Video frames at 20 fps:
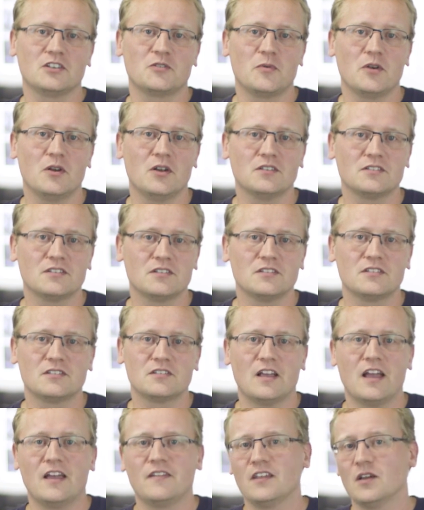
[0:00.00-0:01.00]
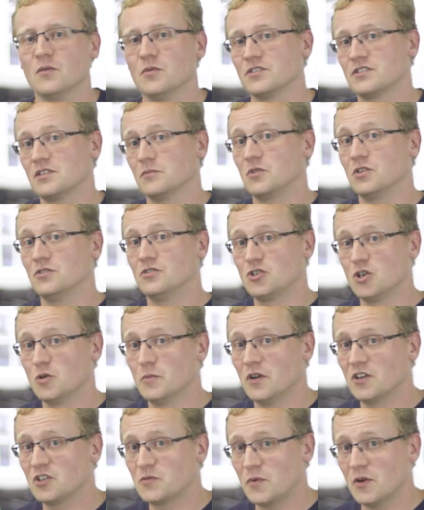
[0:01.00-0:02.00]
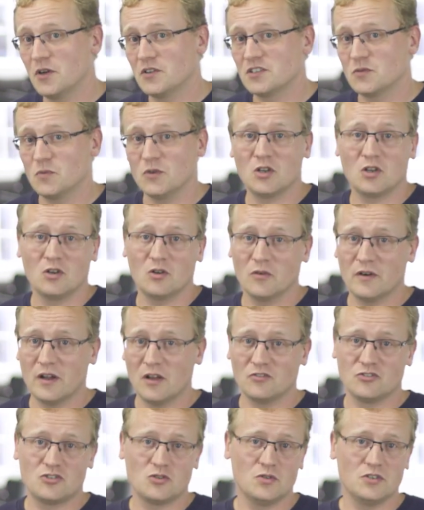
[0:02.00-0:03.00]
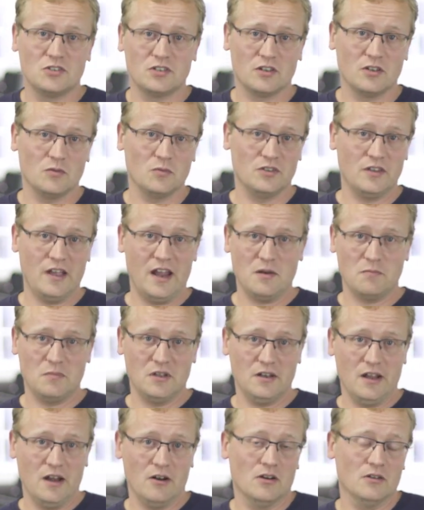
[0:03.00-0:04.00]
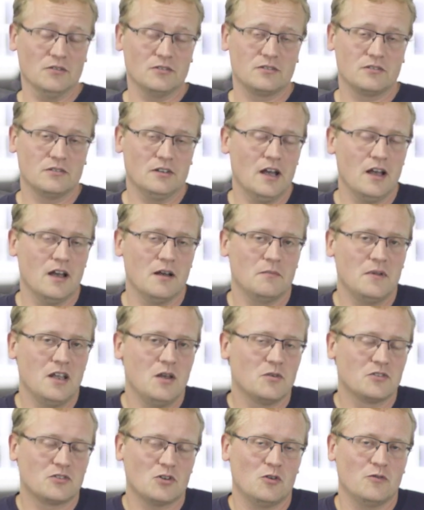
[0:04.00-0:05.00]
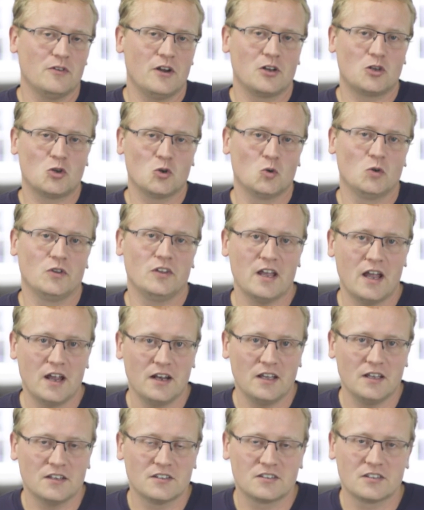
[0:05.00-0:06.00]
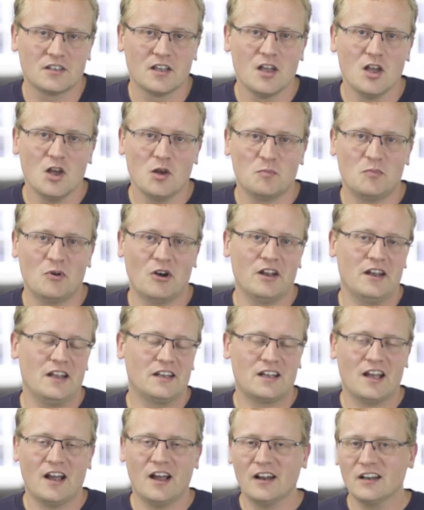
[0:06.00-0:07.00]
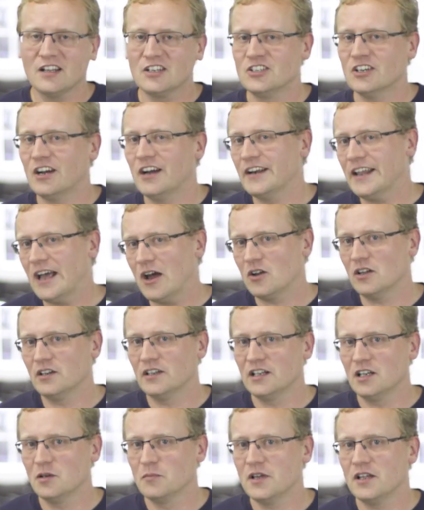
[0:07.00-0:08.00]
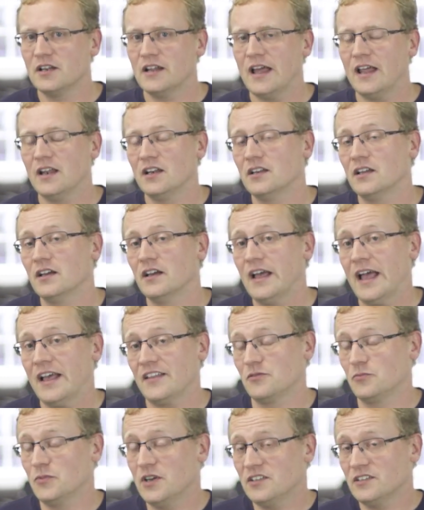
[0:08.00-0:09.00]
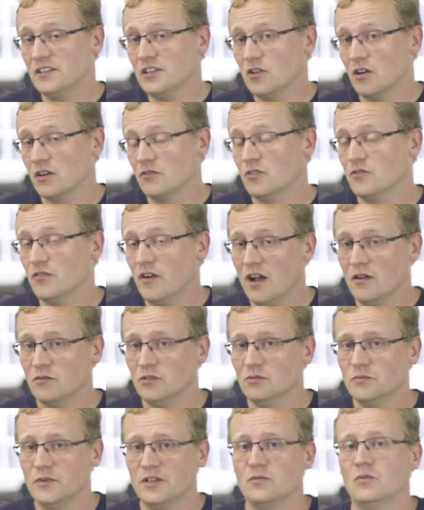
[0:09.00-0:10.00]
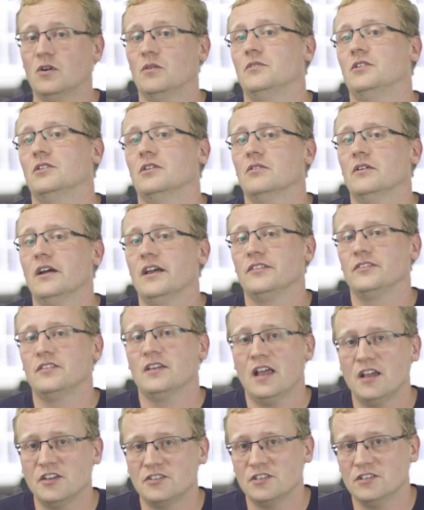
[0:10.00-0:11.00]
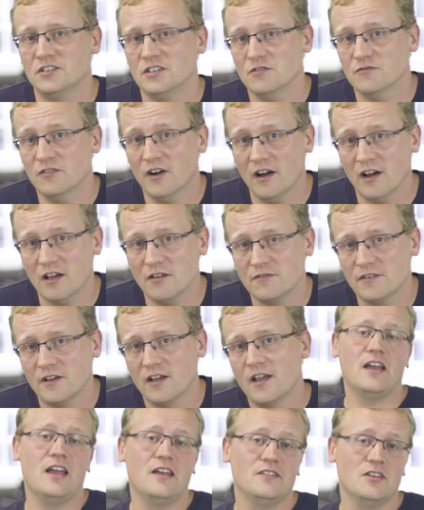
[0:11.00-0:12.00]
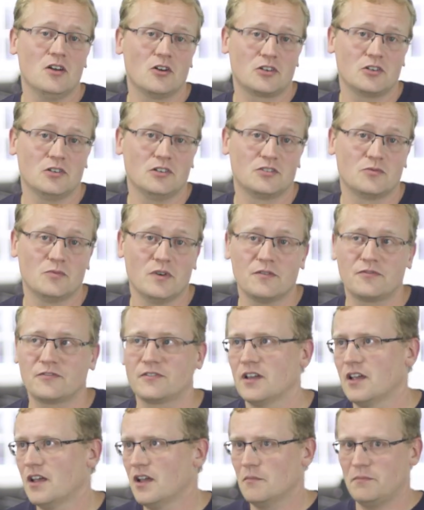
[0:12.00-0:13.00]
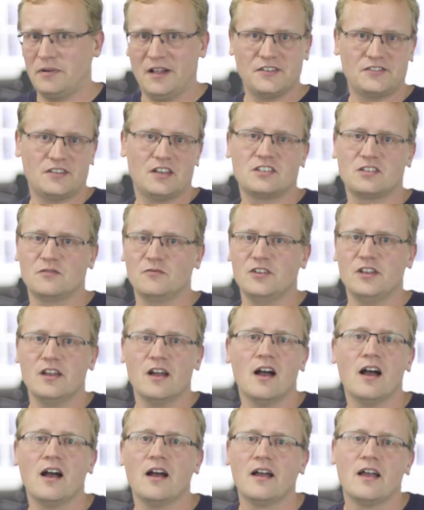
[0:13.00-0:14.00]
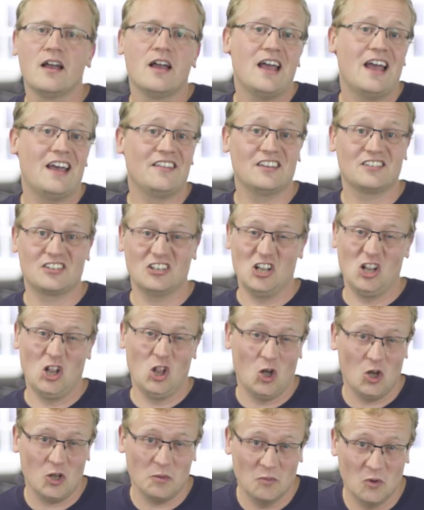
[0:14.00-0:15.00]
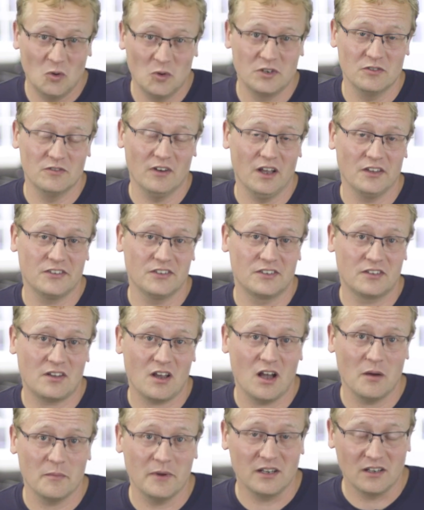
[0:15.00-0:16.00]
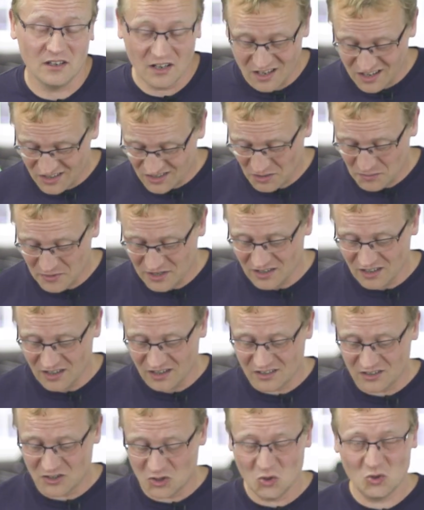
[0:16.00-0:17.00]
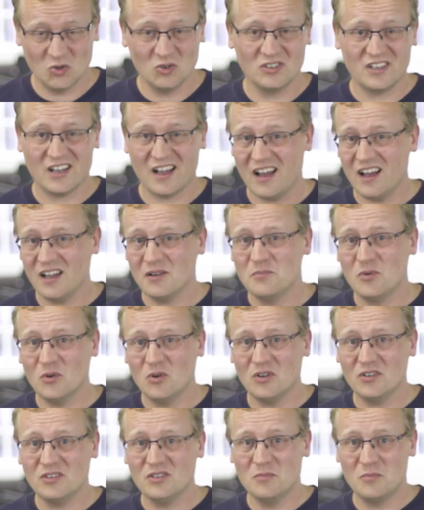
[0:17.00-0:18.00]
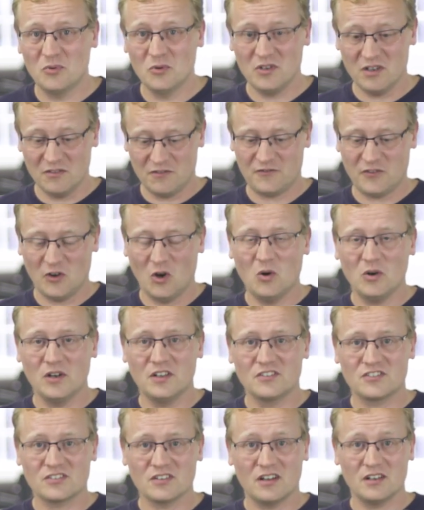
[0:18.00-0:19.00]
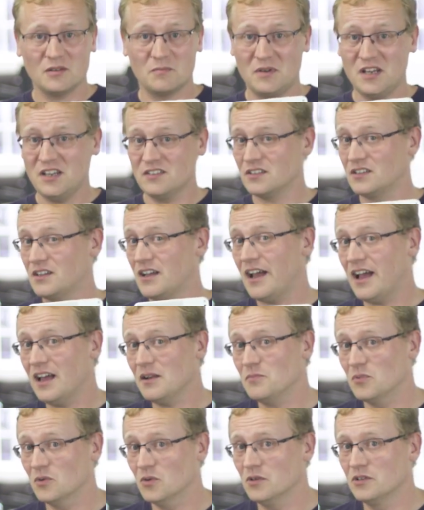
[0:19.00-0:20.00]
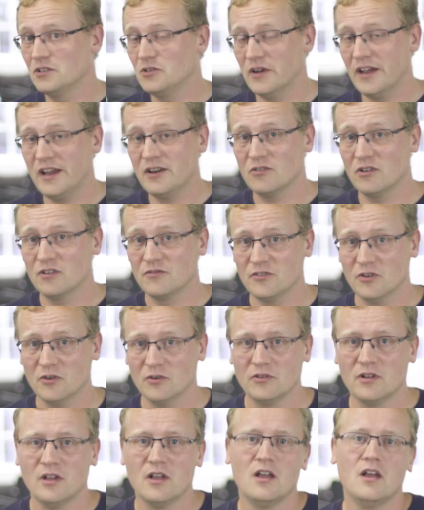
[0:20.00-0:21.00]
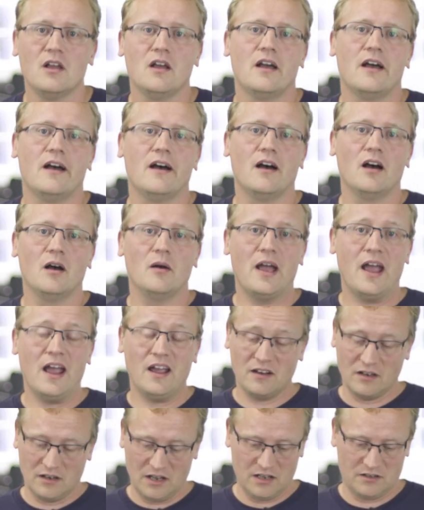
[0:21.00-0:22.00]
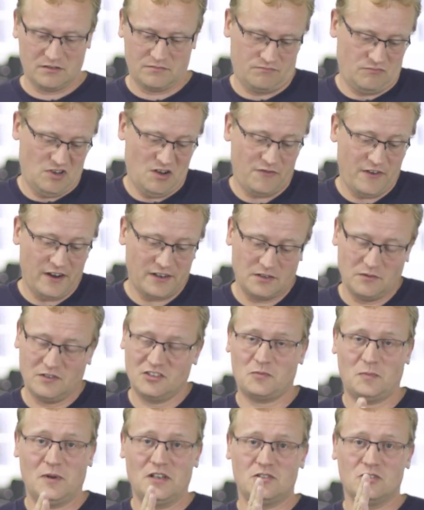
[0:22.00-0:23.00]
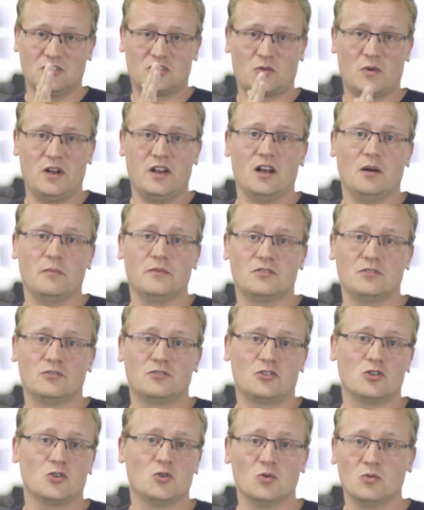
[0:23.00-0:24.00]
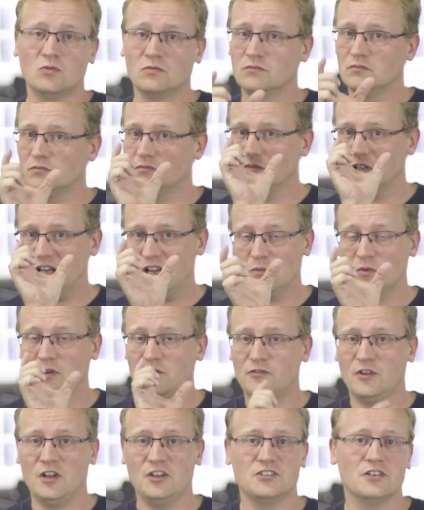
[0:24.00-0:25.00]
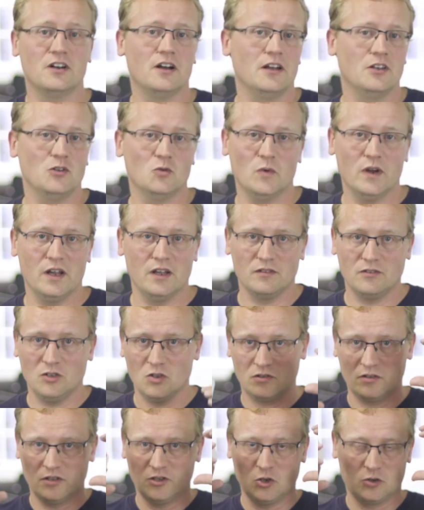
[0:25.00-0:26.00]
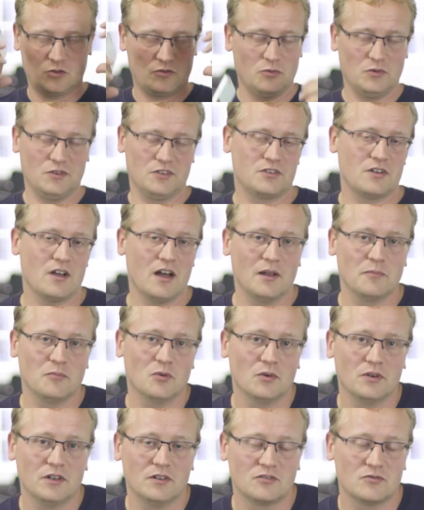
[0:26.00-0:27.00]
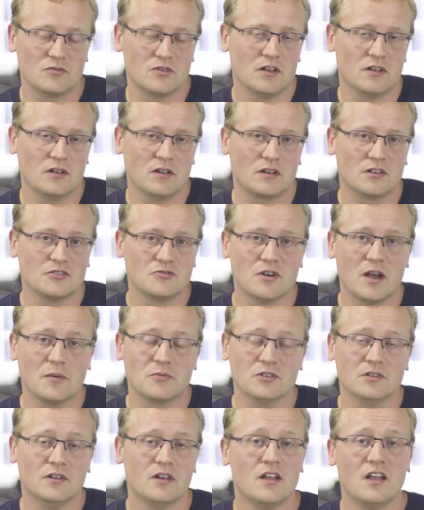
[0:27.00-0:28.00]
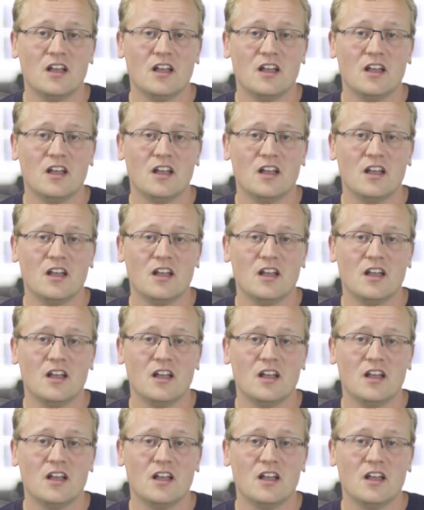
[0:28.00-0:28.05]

experiences and there was some consumer experiences where you can go around and shoot each other with 8-bit arrows. Um, it was all very cool in the 80s but it kind of died out a little bit and uh, has recently got revival with what we know as the HTC Vive and the Oculus Rift, PlayStation VR, and there's a lot more devices coming. Something like Google Cardboard, you put your phone inside a piece of cardboard, your Android phone, uh, and it effectively splits your screen up into two, in one for each eye, and you, wear, you can look through this cardboard uh, contraption.